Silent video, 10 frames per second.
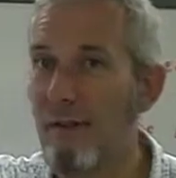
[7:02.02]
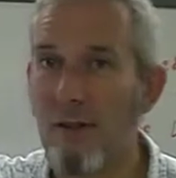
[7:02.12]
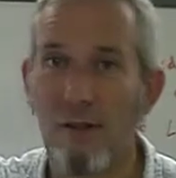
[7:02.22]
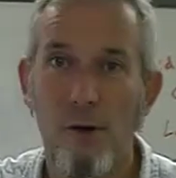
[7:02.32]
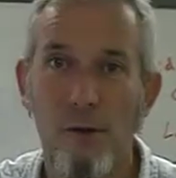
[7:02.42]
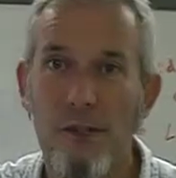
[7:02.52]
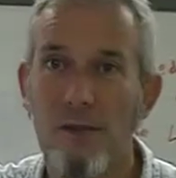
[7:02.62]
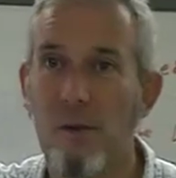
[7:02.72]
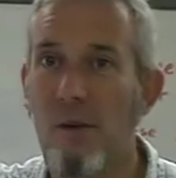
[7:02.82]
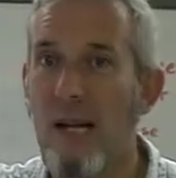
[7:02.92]
kilometers
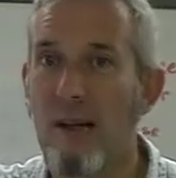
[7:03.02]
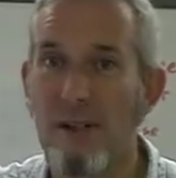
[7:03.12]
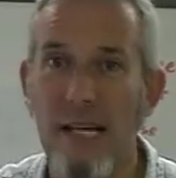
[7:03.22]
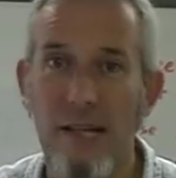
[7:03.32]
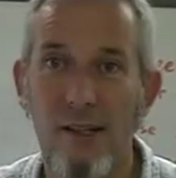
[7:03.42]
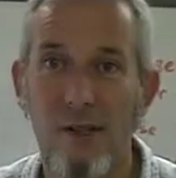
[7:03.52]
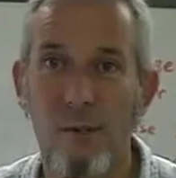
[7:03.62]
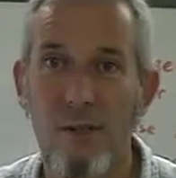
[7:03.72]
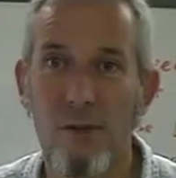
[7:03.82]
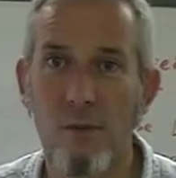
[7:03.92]
away or 10
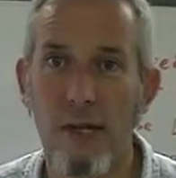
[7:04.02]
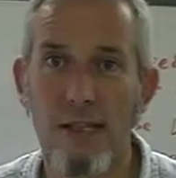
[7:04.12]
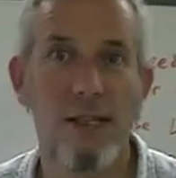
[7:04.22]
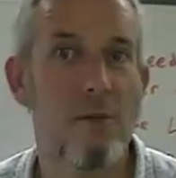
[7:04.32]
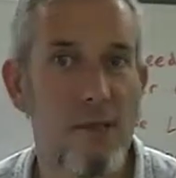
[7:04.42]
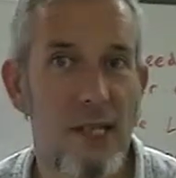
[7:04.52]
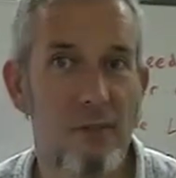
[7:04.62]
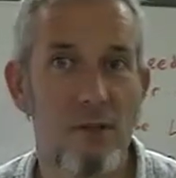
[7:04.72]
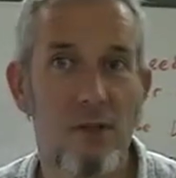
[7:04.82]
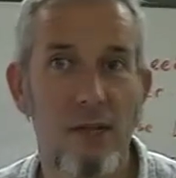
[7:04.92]
kilometers away,
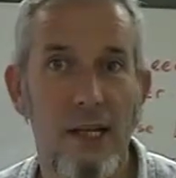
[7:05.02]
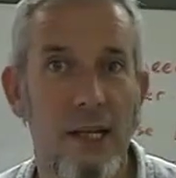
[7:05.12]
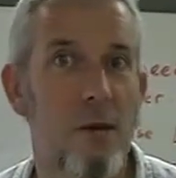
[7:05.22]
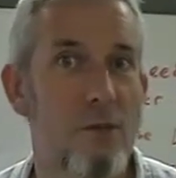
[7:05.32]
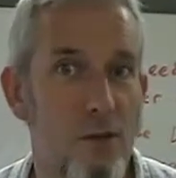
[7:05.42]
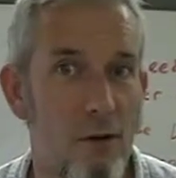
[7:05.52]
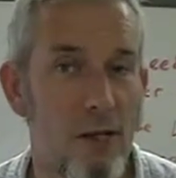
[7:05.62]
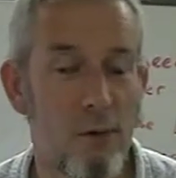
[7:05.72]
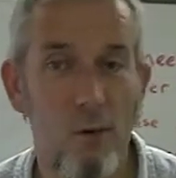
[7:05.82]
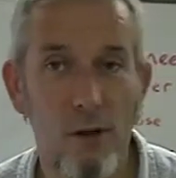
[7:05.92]
sometimes you're like, I'm
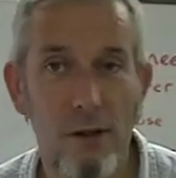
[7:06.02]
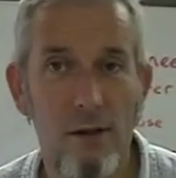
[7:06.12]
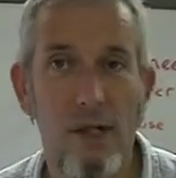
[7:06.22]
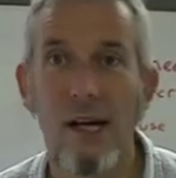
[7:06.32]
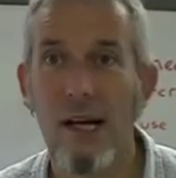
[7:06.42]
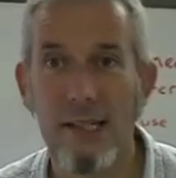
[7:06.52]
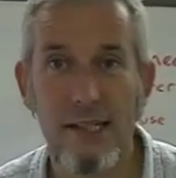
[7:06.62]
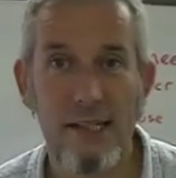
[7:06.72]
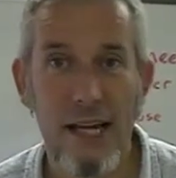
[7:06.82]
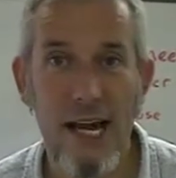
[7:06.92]
sorry, what? I
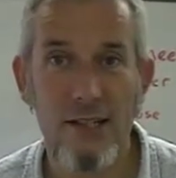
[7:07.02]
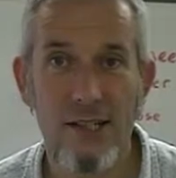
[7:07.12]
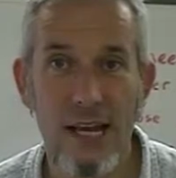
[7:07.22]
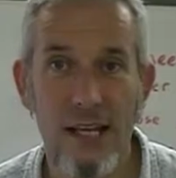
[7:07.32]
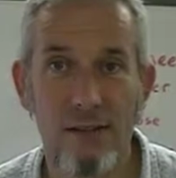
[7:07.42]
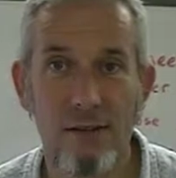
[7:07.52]
didn't catch that.